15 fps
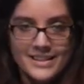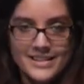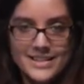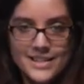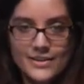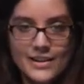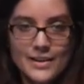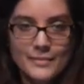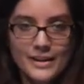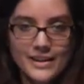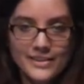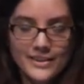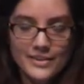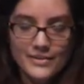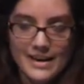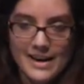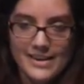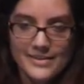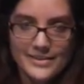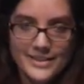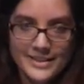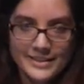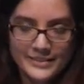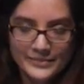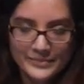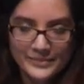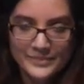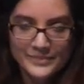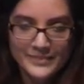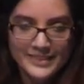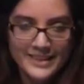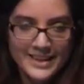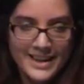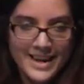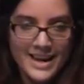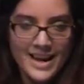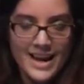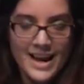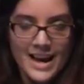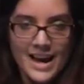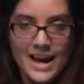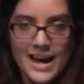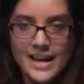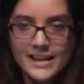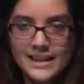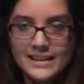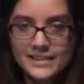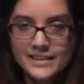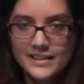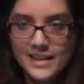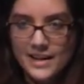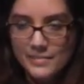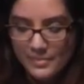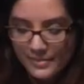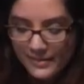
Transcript: So I'm on the ground and I look up